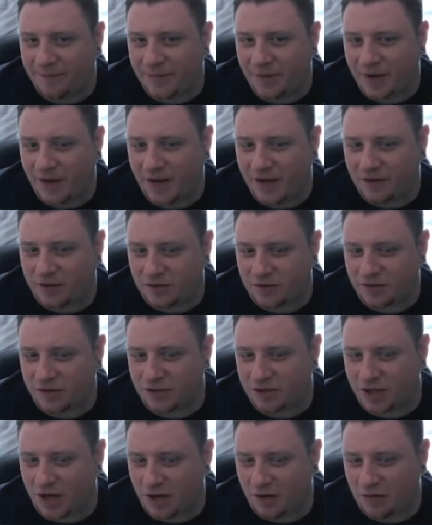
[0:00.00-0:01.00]
It doesn't
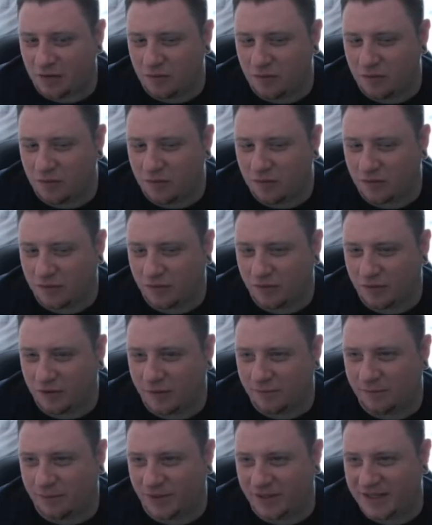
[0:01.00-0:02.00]
show
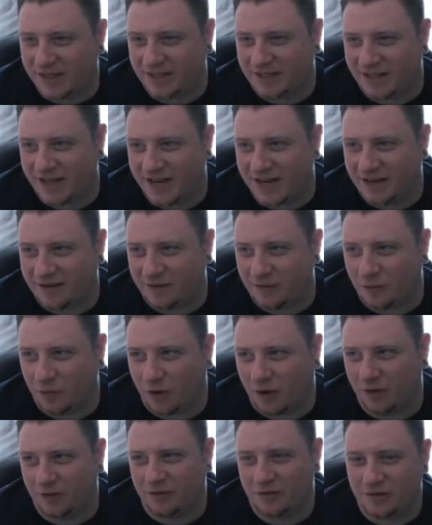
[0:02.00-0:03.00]
completely hidden
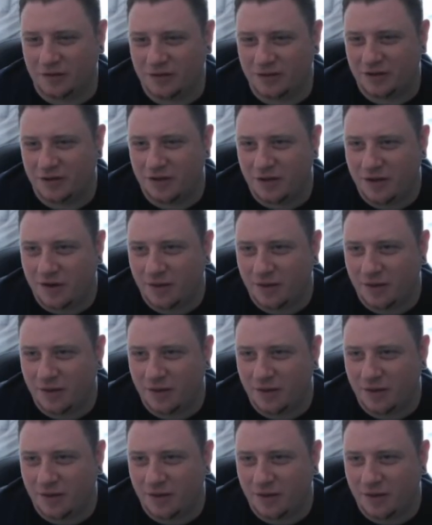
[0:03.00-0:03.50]
ones,